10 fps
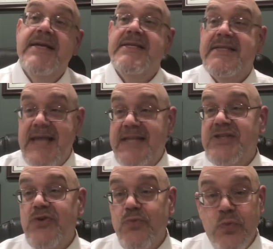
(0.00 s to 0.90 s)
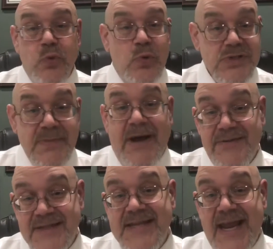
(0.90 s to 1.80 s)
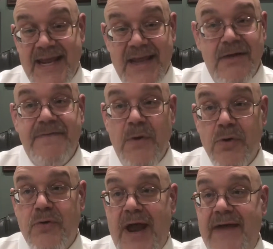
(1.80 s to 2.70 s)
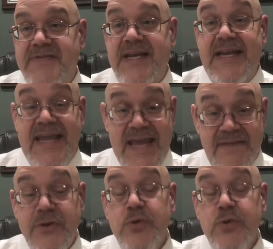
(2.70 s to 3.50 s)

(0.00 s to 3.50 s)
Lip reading: sets the rules about the taking of photographs. And if